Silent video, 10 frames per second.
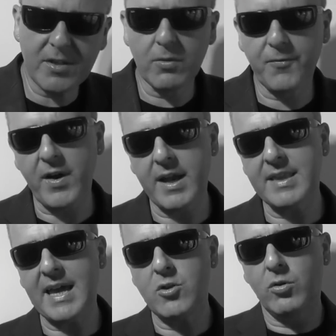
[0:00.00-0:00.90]
you will find
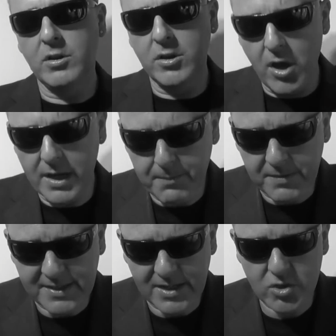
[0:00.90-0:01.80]
that your learning
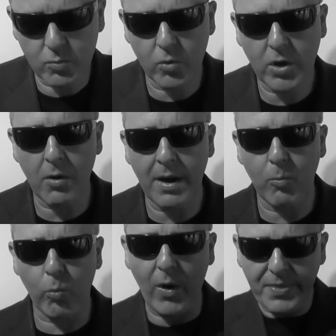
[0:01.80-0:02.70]
potential will go up
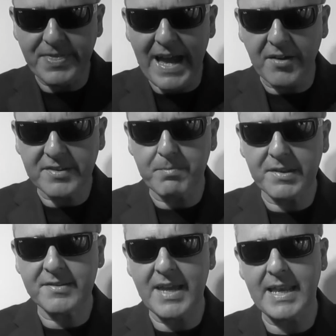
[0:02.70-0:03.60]

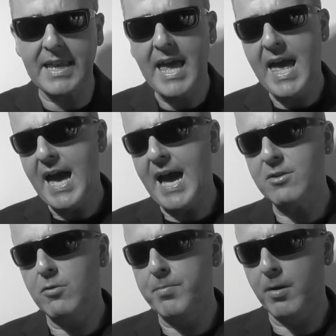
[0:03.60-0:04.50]
1000%, and
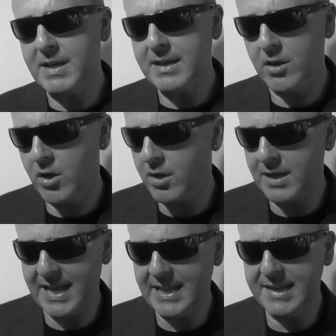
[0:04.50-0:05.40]
you'll probably learn
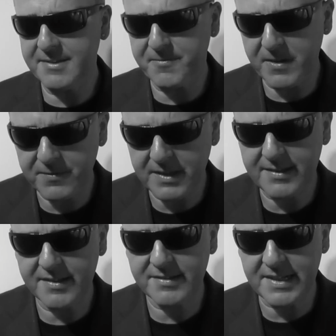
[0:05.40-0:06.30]
at least 50
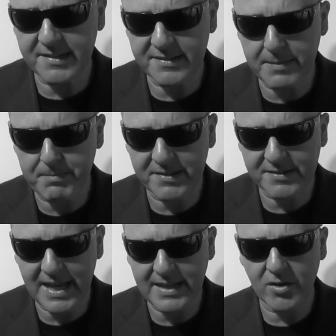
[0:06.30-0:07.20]
to
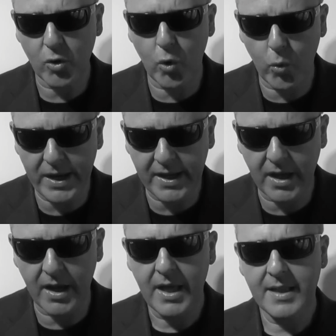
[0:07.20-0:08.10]
60%
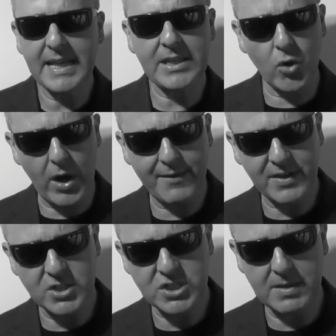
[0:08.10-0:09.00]
quicker than not having
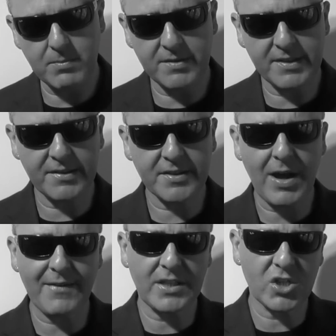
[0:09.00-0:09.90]
the sheet music. So
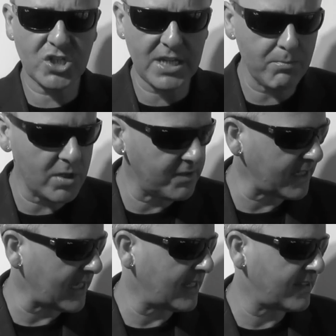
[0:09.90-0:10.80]
having the sheet
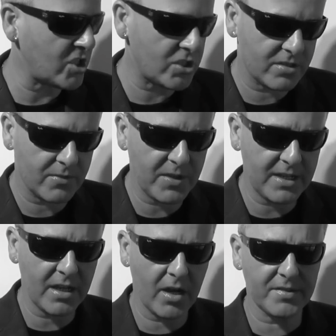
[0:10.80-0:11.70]
music in addition to the
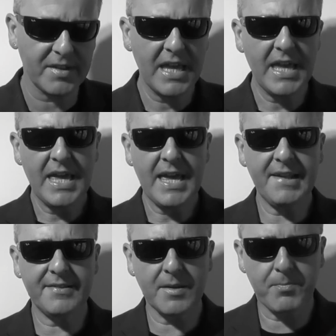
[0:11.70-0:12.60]
videos
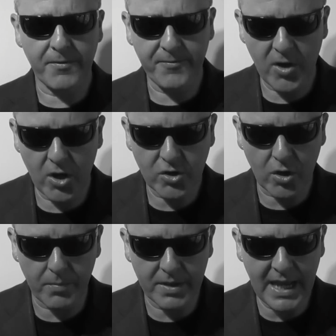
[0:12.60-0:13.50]
is the preferred
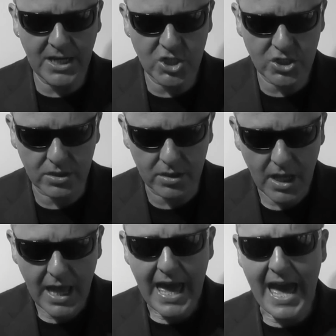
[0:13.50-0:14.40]
combination.
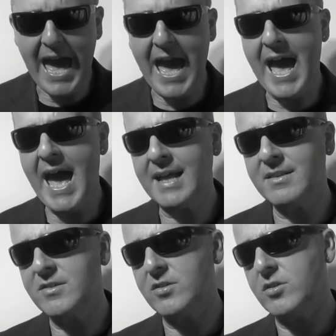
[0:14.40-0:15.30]
And